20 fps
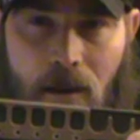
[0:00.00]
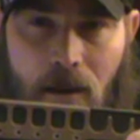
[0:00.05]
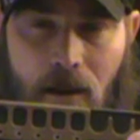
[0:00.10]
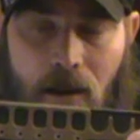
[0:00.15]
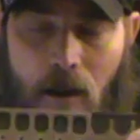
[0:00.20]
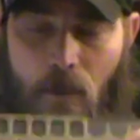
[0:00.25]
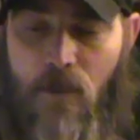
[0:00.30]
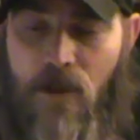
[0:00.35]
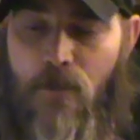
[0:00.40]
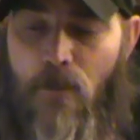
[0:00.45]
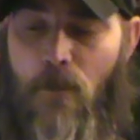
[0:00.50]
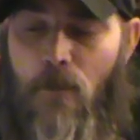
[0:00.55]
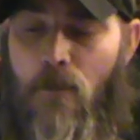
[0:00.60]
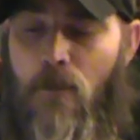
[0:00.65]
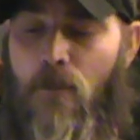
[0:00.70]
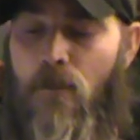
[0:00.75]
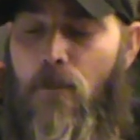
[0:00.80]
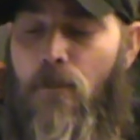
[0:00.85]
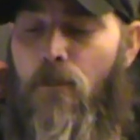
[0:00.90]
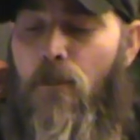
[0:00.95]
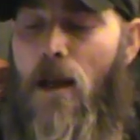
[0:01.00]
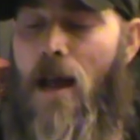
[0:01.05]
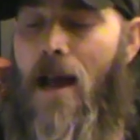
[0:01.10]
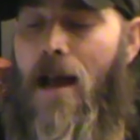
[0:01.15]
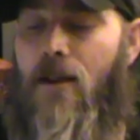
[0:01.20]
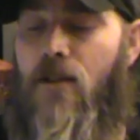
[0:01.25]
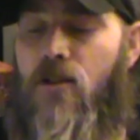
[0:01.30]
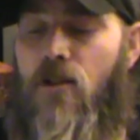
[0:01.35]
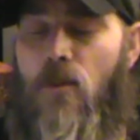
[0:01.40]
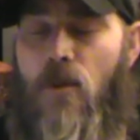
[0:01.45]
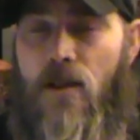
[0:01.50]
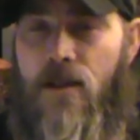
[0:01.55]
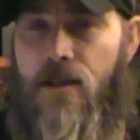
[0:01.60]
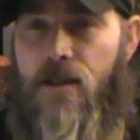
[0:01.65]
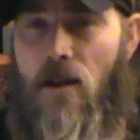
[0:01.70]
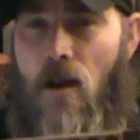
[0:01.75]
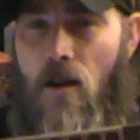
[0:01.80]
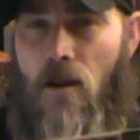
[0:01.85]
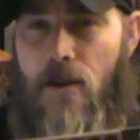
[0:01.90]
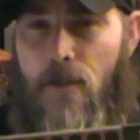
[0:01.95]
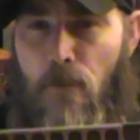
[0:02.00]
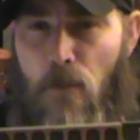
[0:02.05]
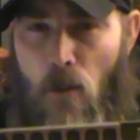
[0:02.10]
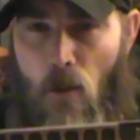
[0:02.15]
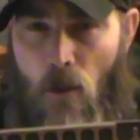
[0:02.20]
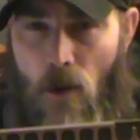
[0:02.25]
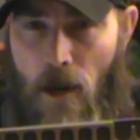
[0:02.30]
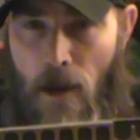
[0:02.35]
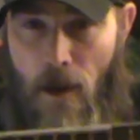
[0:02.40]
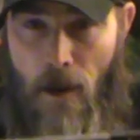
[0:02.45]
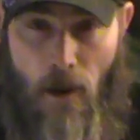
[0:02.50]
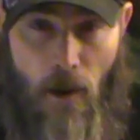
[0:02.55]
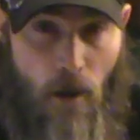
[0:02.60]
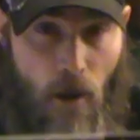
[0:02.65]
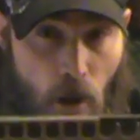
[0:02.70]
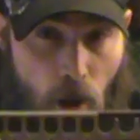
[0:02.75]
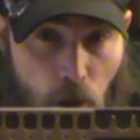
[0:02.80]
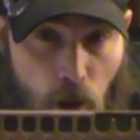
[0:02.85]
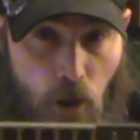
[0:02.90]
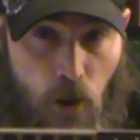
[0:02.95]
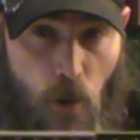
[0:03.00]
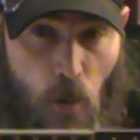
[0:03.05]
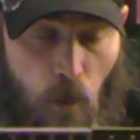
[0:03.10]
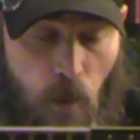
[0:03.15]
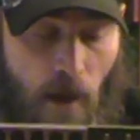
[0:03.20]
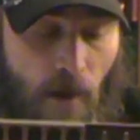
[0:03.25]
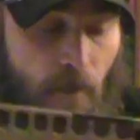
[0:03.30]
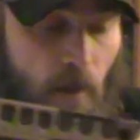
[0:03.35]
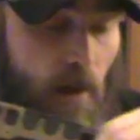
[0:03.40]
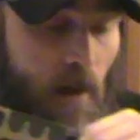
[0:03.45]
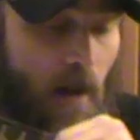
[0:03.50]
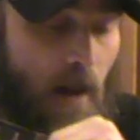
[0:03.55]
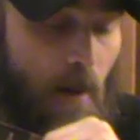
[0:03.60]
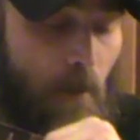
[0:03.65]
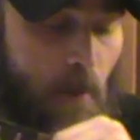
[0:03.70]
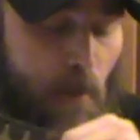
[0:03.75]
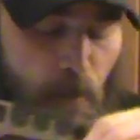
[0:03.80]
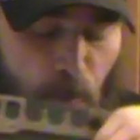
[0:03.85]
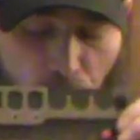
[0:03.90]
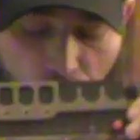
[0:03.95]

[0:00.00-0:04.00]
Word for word: comes back to the starting point, you level up.